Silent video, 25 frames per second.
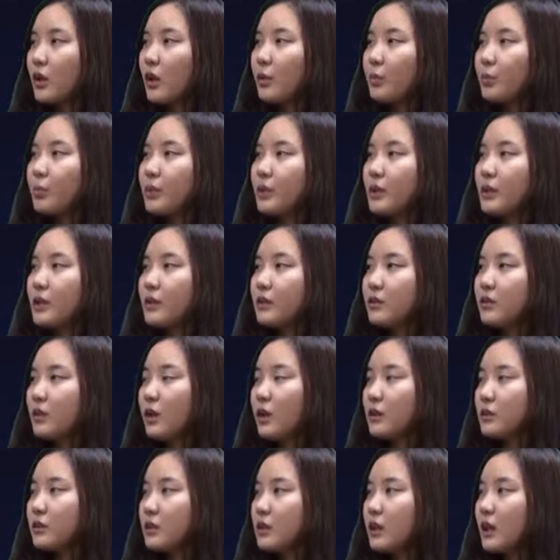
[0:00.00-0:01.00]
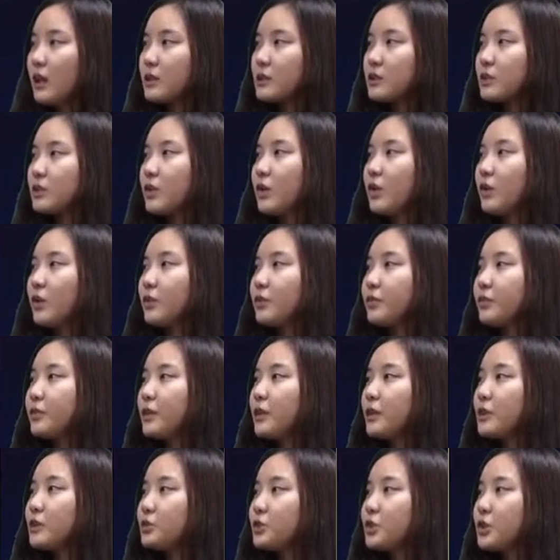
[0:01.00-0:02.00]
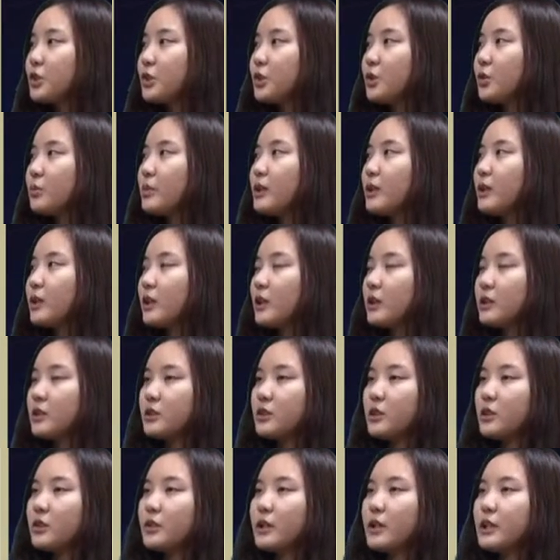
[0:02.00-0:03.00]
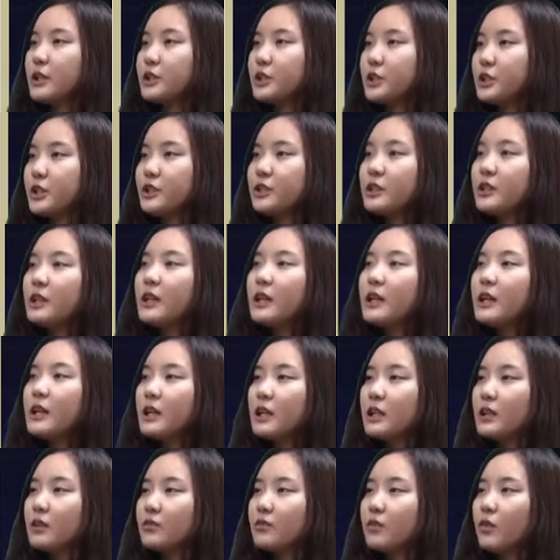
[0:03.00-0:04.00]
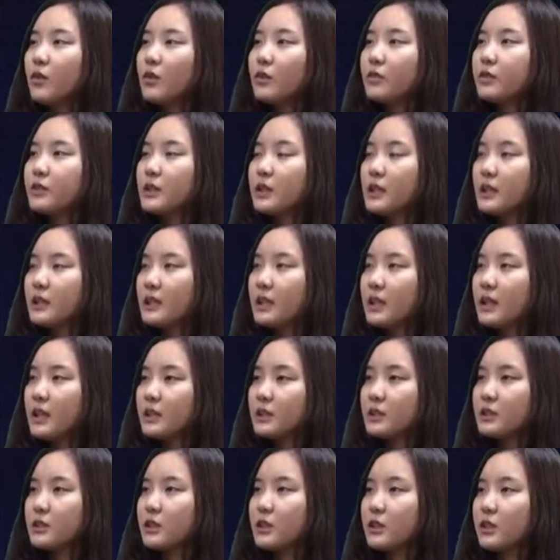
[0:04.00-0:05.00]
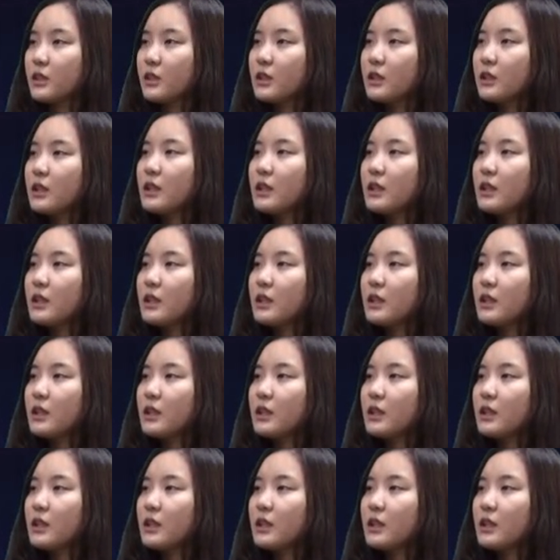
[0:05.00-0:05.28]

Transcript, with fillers: complete the atlas of genomic alteration involved in cancer.